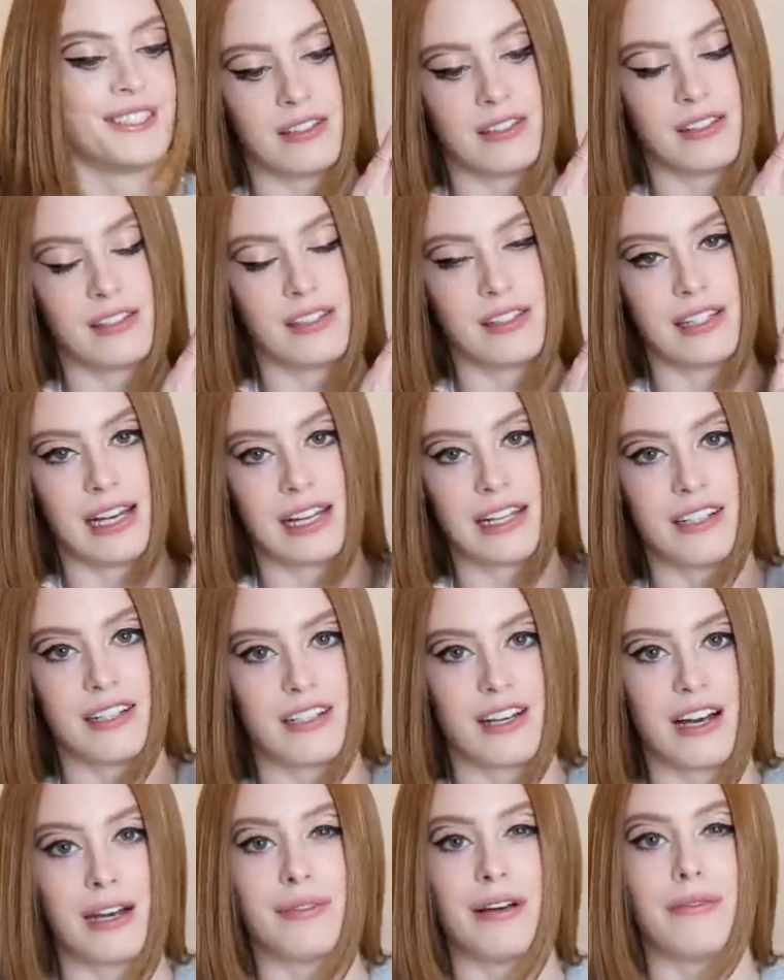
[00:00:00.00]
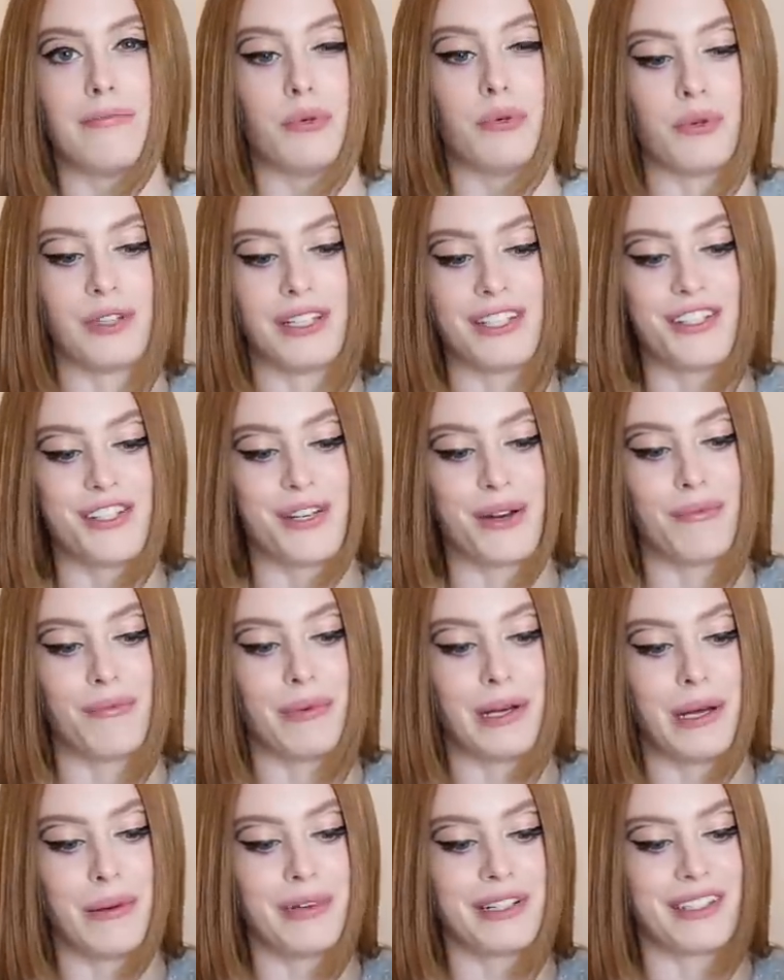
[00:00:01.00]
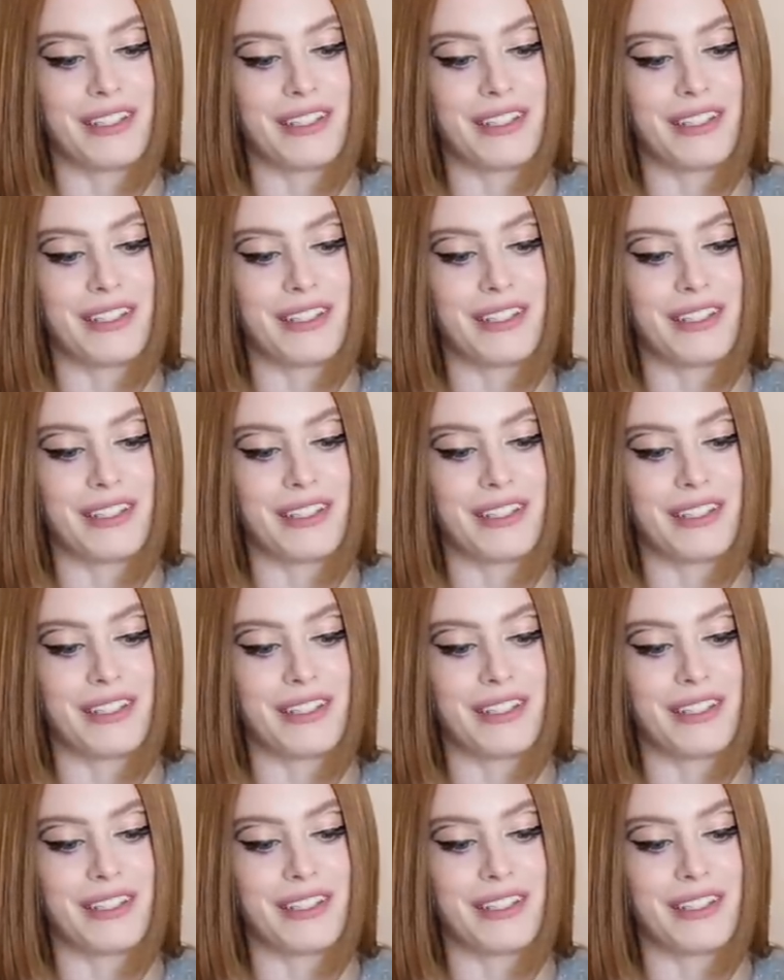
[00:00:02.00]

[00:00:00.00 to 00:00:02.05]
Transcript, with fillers: this is the second time I bought this jumper